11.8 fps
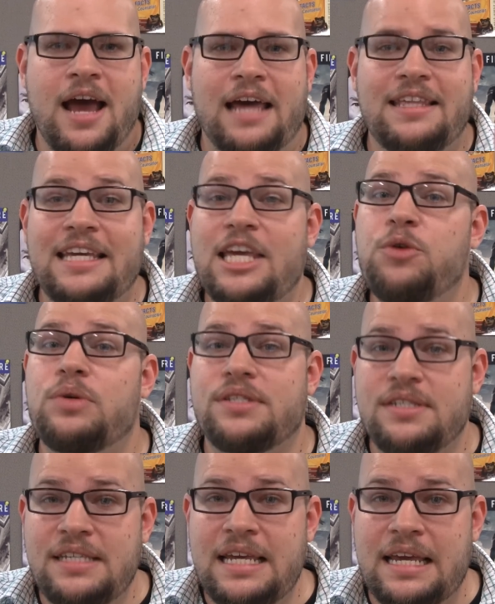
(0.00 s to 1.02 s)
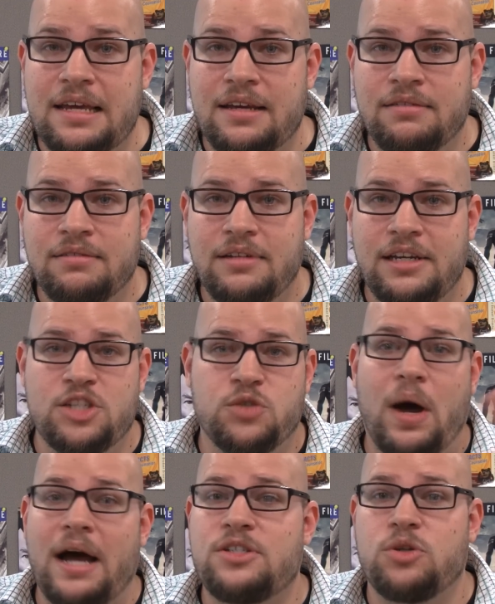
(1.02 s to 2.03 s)
I think he will see in his
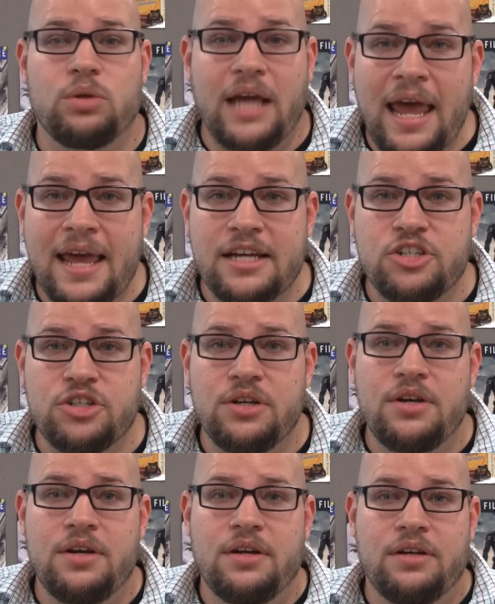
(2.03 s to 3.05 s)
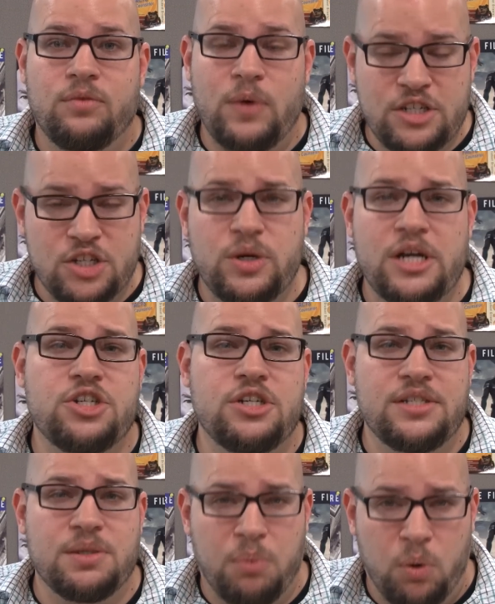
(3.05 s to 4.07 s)
wise old age registration
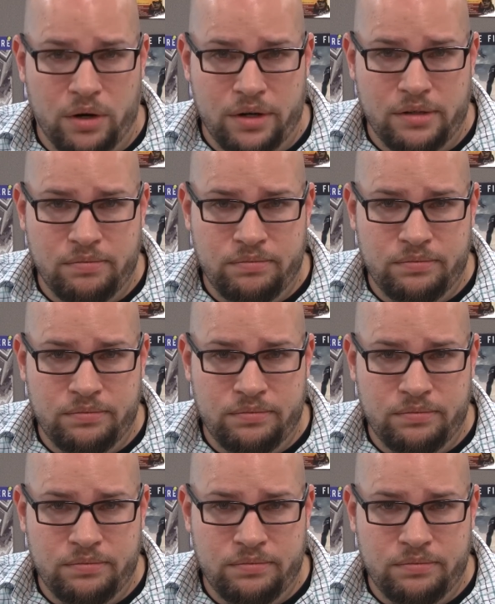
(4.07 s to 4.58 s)
is important.